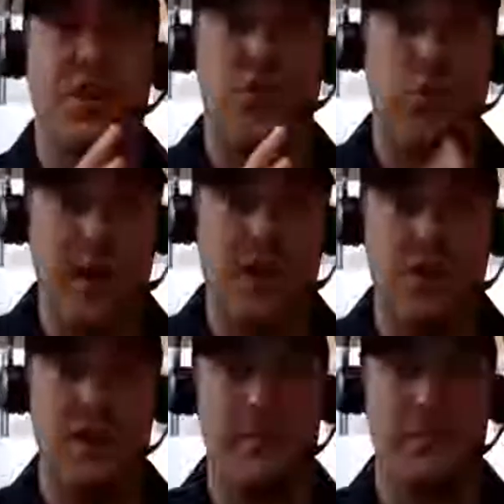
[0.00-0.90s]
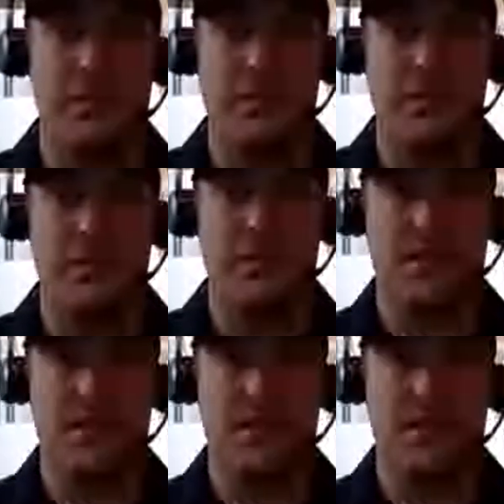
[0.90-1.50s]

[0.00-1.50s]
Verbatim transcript: critical numbers.